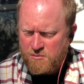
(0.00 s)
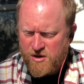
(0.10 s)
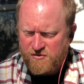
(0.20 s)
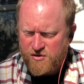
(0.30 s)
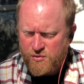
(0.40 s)

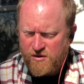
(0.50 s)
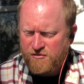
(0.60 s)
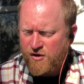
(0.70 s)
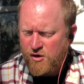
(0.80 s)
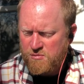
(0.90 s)
But if you were to
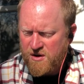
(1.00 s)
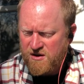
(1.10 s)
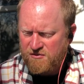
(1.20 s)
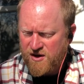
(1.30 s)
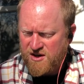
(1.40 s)
follow my
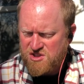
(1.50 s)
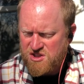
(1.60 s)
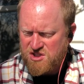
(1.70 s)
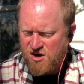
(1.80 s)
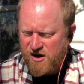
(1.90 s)
advice,
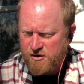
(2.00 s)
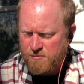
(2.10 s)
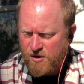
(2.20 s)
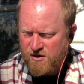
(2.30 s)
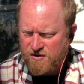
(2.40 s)
this hotter
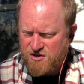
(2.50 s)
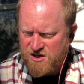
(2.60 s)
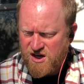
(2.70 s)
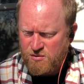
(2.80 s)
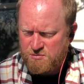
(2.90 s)
part of the
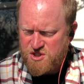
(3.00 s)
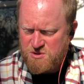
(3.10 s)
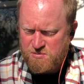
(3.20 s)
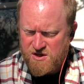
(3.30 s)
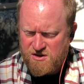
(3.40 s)
day would be
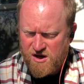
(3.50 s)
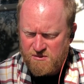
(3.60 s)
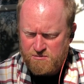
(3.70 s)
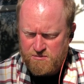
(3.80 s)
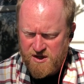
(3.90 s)
spent
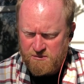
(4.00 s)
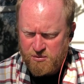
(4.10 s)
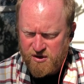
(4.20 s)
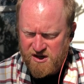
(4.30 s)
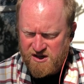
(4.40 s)
not in
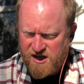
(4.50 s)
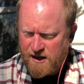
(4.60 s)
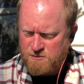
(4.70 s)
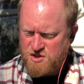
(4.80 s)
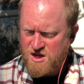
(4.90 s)
playing
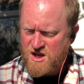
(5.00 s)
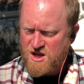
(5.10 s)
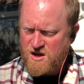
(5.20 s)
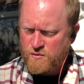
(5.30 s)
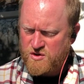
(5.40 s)
games,
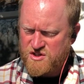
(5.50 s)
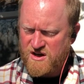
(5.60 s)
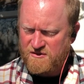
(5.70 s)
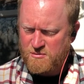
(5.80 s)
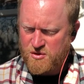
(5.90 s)
which
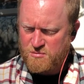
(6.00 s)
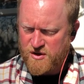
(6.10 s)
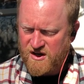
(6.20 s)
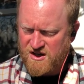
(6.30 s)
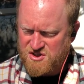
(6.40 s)
inevitably
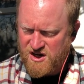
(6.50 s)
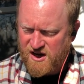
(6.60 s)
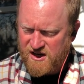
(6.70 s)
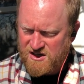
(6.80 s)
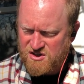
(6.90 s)
bring
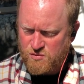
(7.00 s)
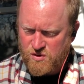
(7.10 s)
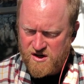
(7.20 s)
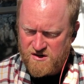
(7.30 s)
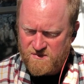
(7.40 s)
anxiety to
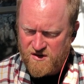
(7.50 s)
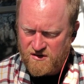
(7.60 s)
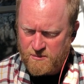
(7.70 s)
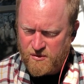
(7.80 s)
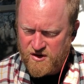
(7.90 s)
one
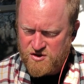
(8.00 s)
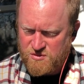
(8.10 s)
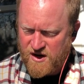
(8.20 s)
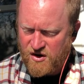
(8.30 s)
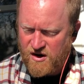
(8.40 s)
of the players
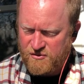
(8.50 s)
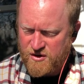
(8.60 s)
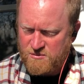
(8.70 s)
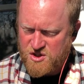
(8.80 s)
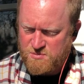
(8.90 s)
without
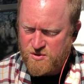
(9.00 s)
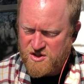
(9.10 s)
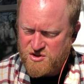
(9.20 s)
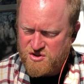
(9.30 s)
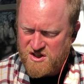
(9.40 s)
offering much
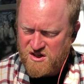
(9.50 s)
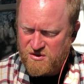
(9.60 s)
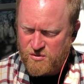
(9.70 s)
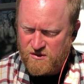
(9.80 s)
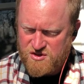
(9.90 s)
pleasure to
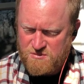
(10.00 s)
either